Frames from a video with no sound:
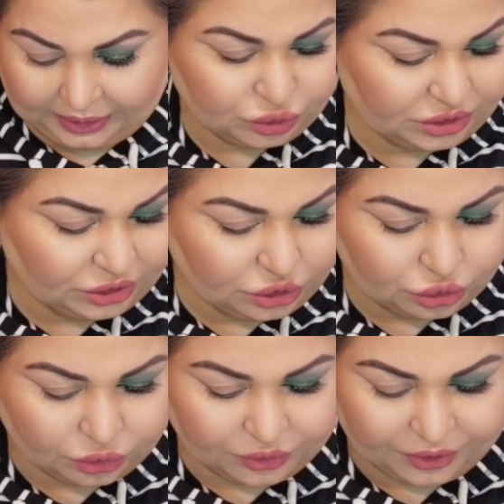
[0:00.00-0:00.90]
using
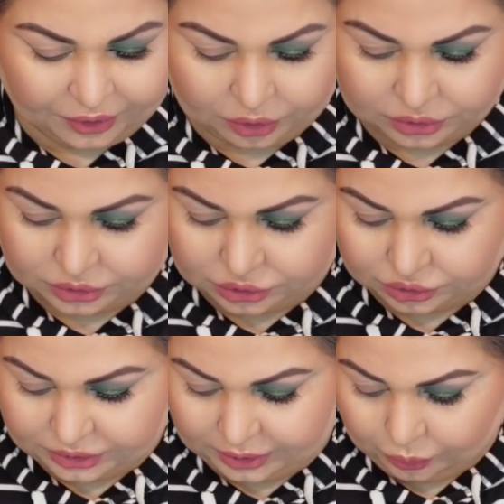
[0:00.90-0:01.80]
two crayons
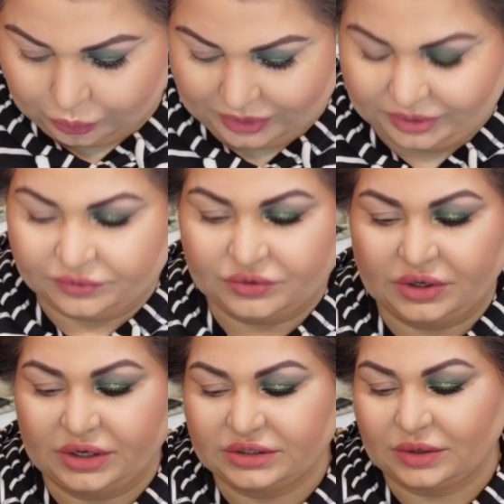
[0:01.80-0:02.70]
today, one
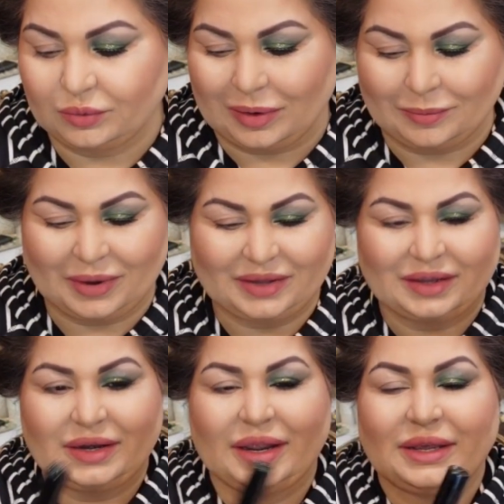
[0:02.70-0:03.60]
of these and one by
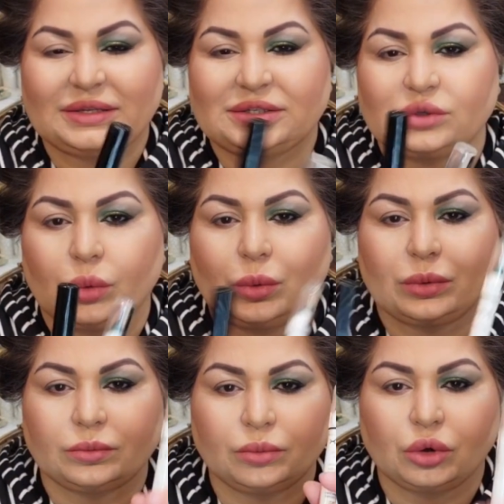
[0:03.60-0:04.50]
the NYX.
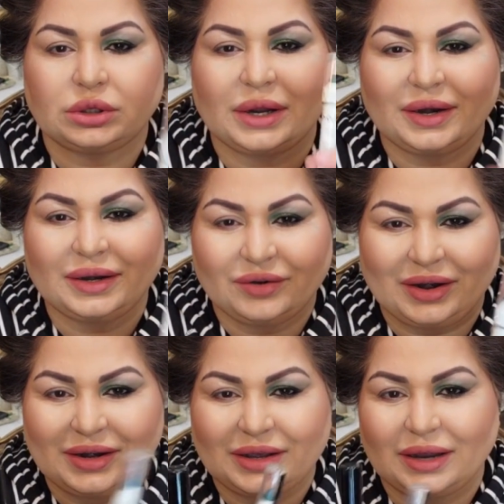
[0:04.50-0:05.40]
So both are in
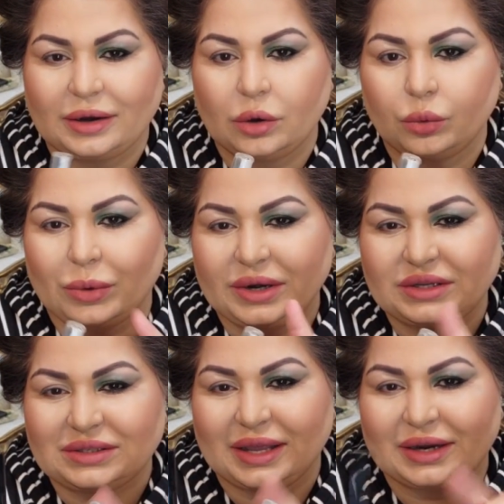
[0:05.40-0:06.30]
green color.
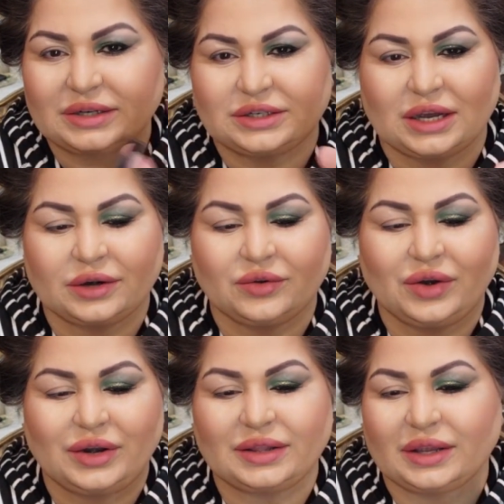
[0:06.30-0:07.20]
One is like a dark
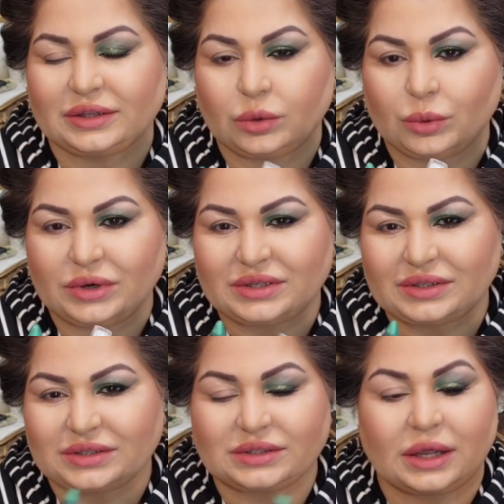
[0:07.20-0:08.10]
green and the other one
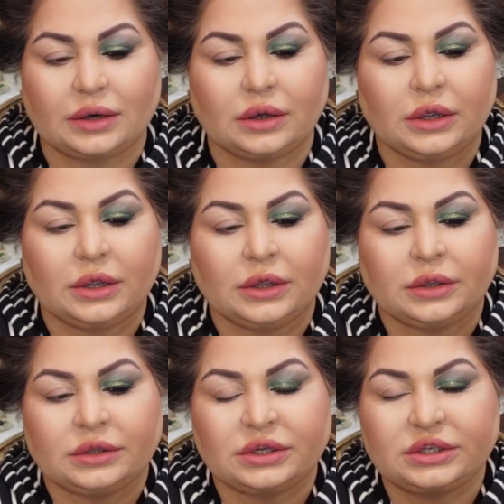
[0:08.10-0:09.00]
is this color.
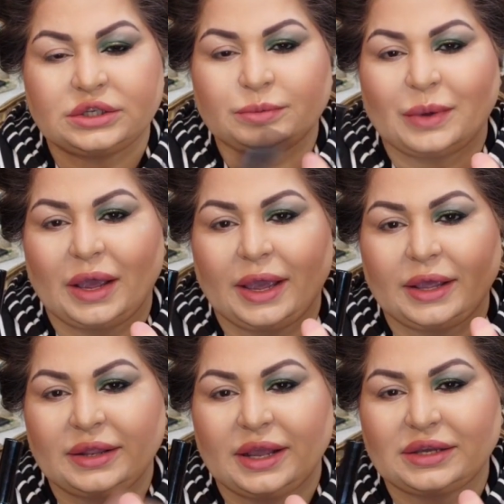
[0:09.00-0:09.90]
This is by
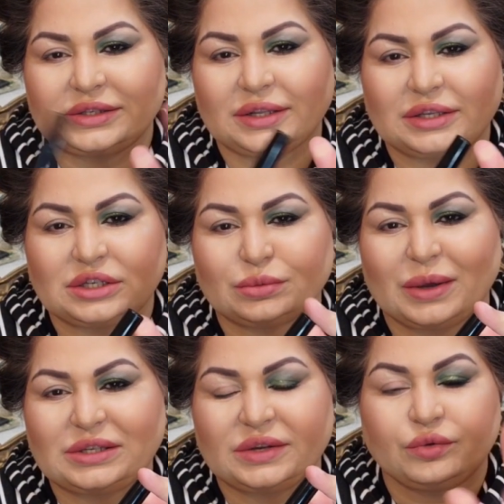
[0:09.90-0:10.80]
NYX and this is
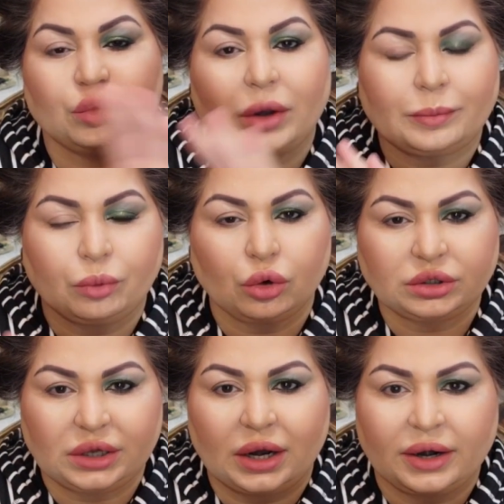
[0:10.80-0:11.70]
by Sephora.
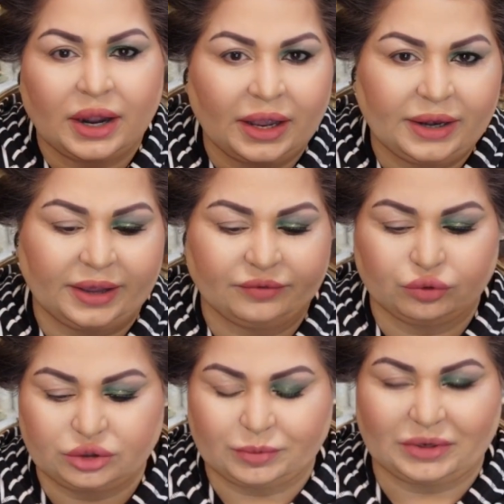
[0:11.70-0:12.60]
Both are highly
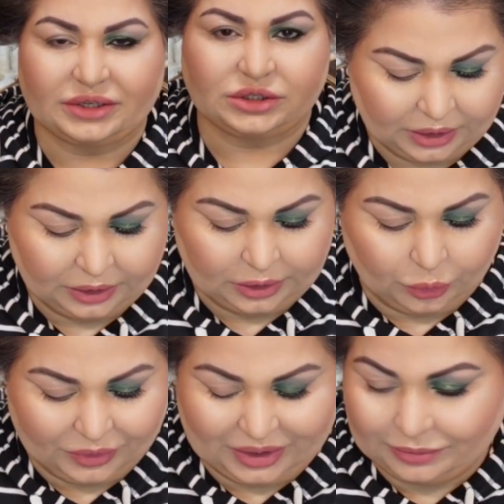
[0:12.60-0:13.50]
affordable.
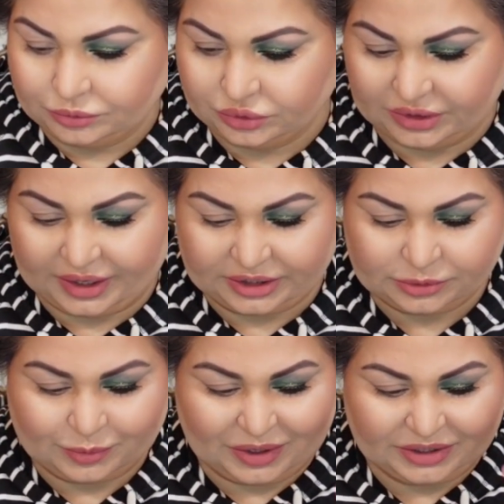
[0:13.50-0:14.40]
Now we come to the next